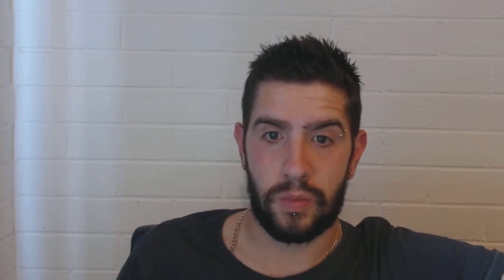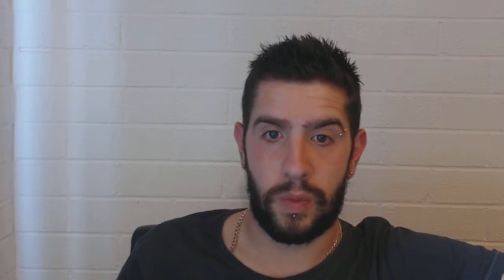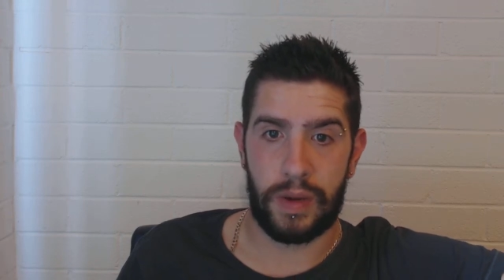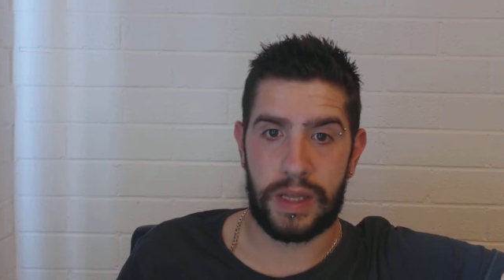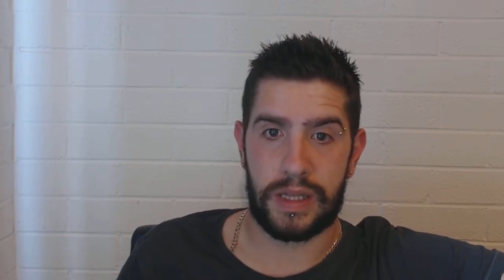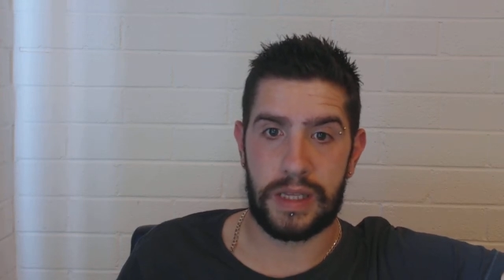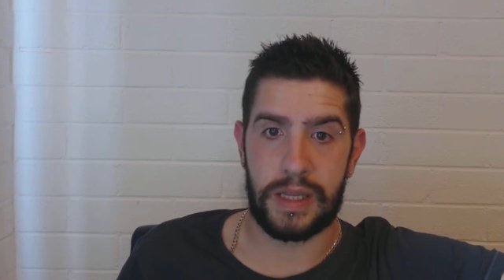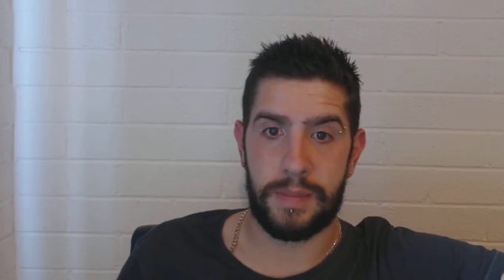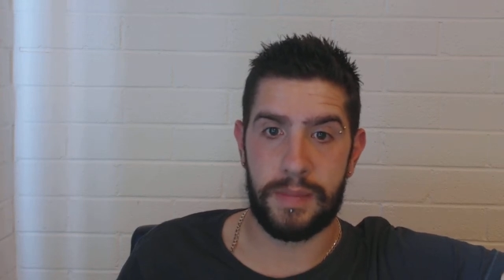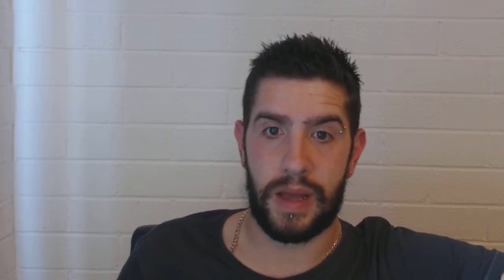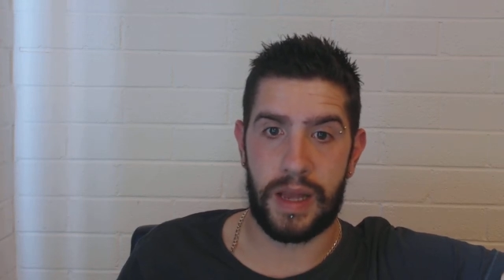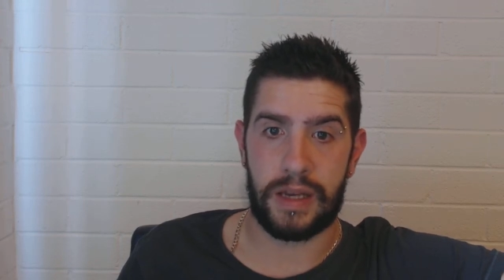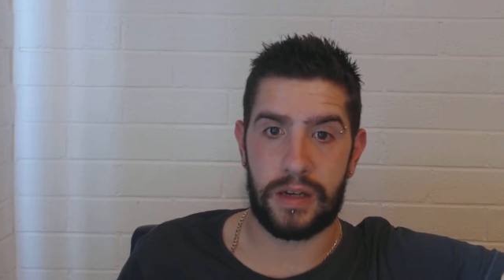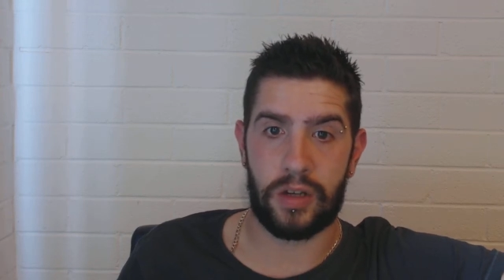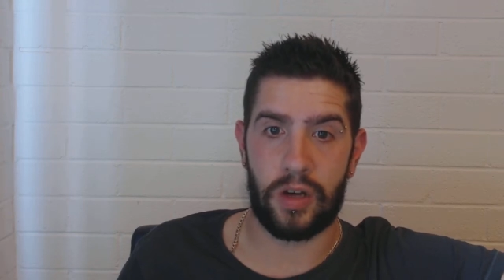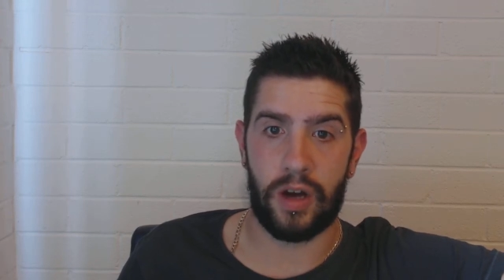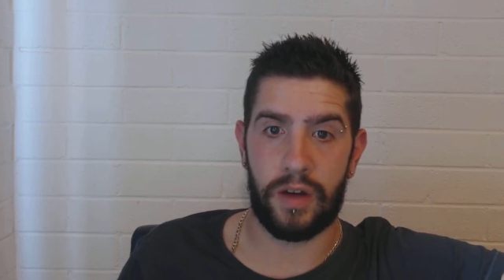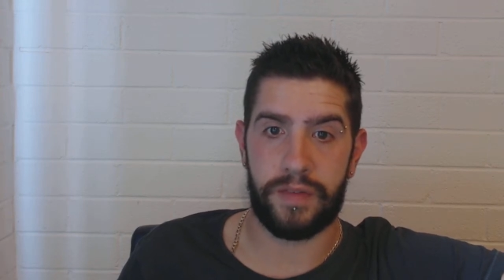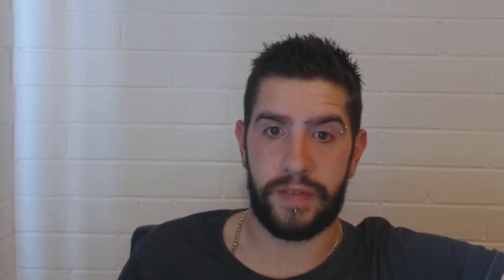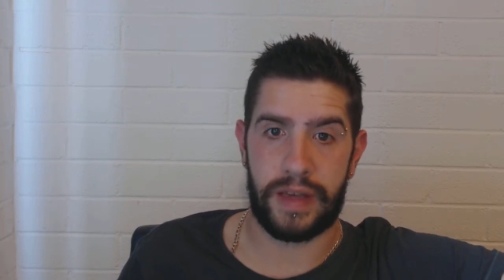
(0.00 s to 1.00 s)
weekly made
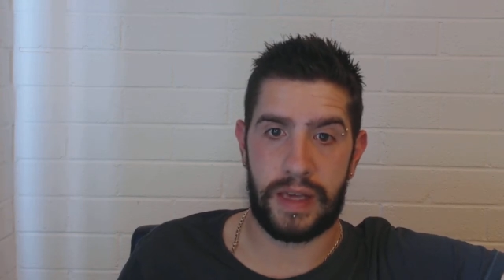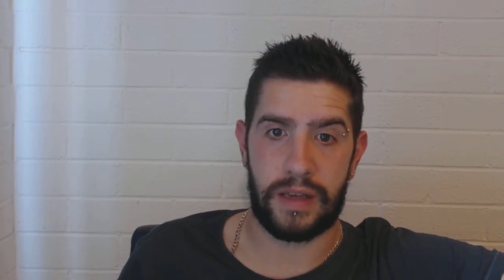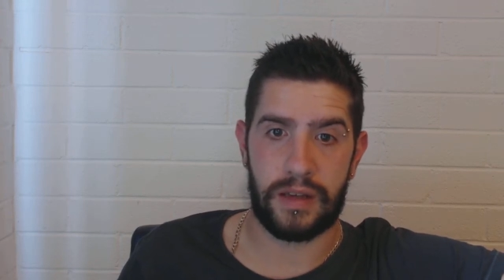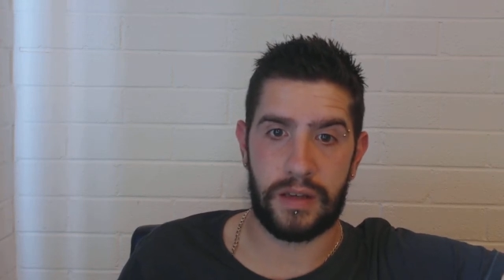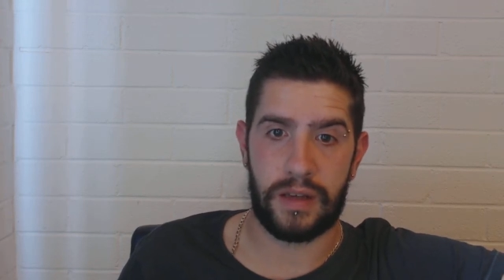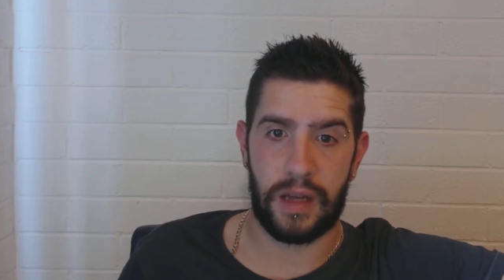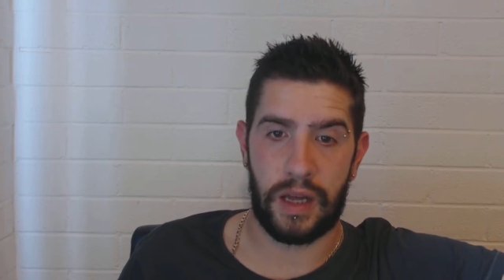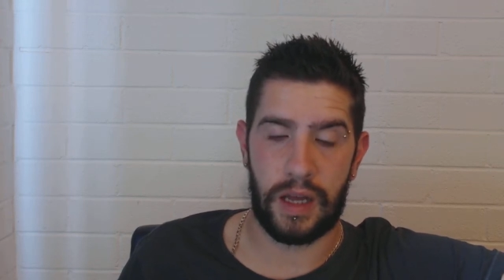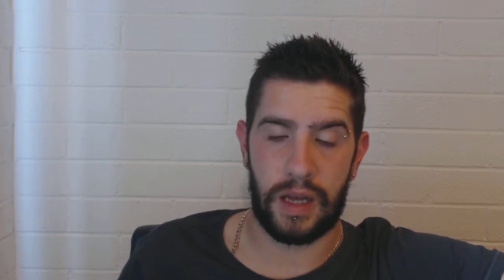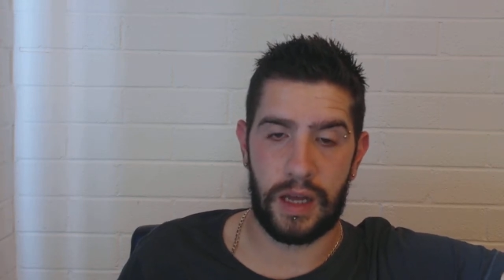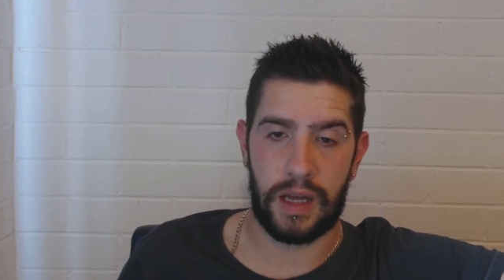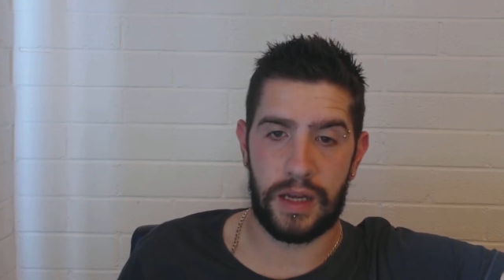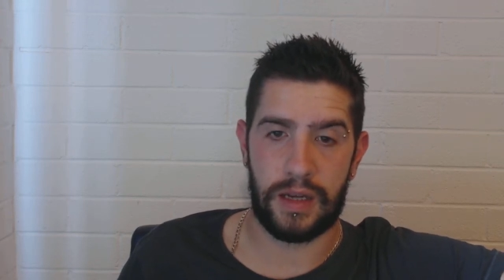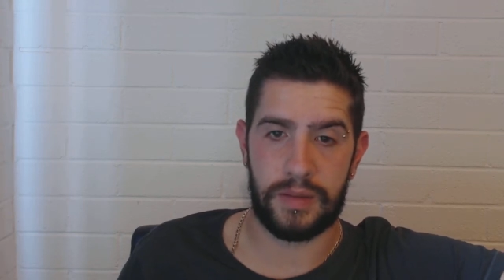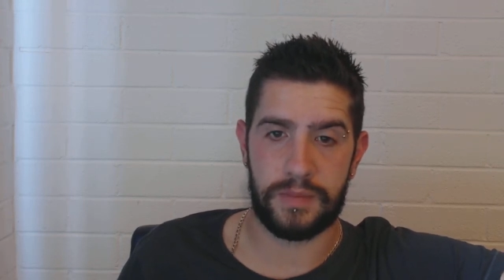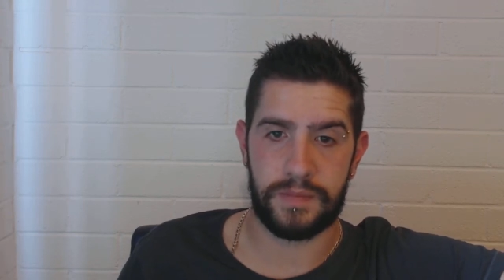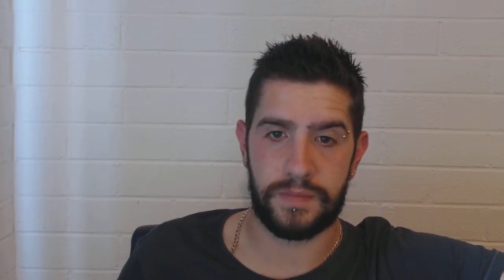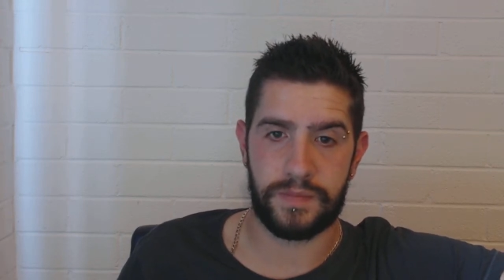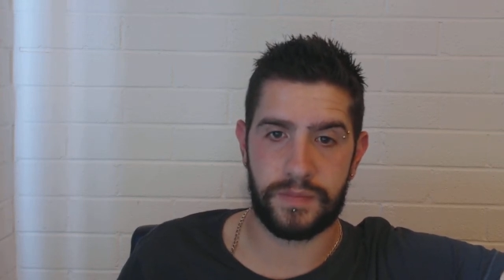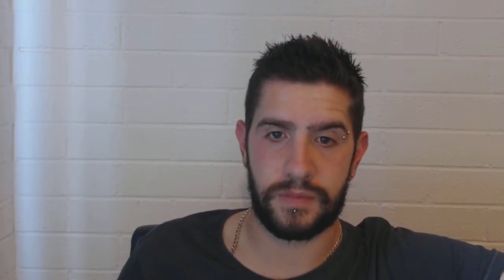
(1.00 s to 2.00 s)
coffee
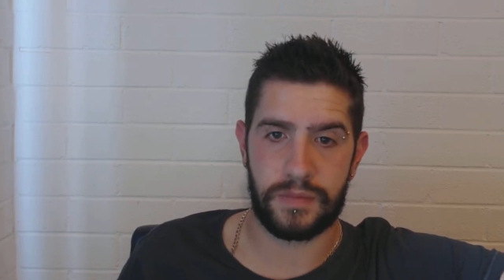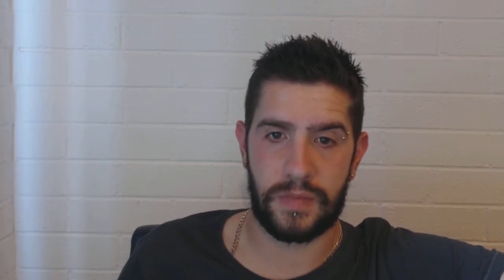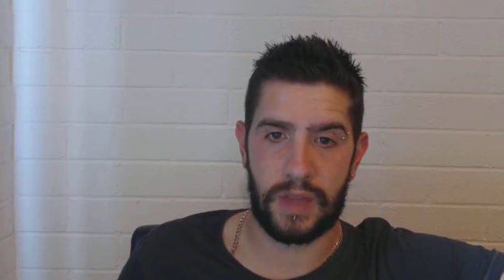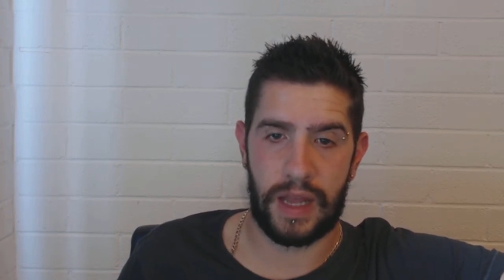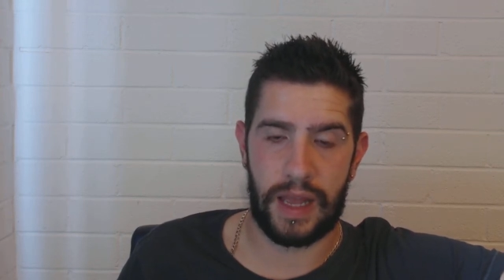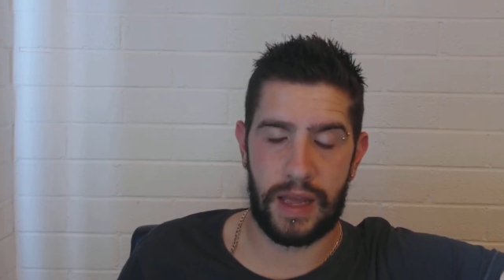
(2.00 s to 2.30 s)
um,